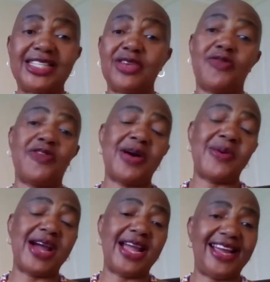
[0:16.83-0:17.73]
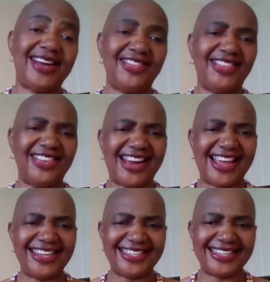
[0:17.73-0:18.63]
of our health,
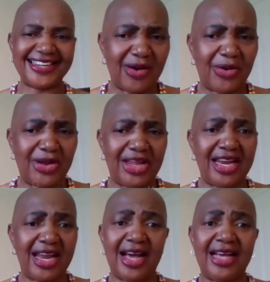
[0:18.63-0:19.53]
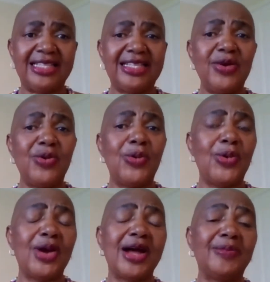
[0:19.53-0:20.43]
right? You know, I say
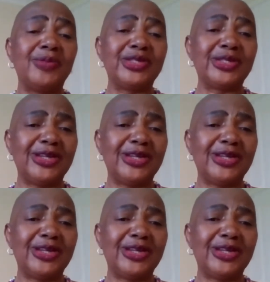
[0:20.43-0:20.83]
gugamus.